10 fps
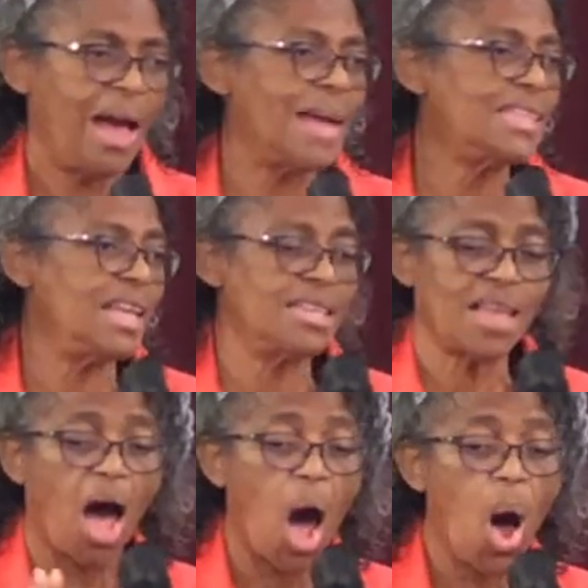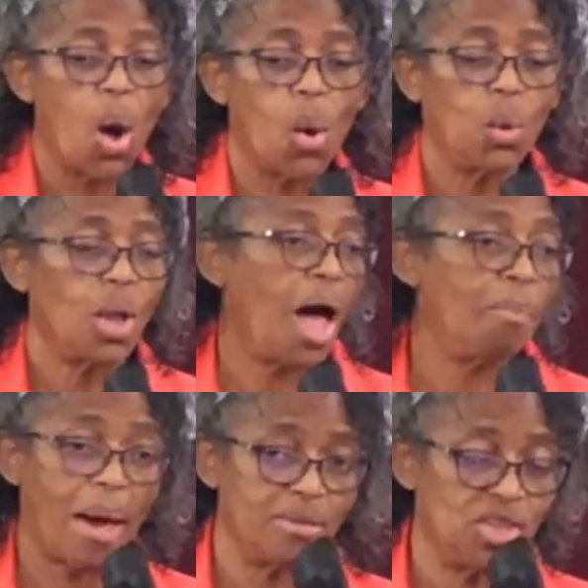I say it's all
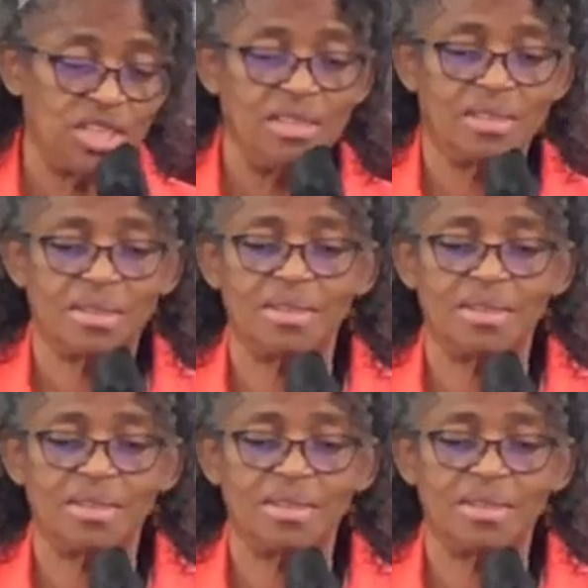about Jesus.